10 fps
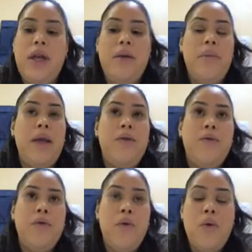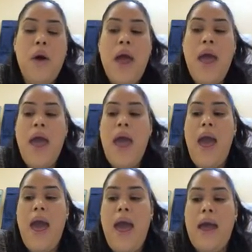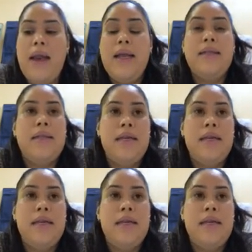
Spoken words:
in meaningful and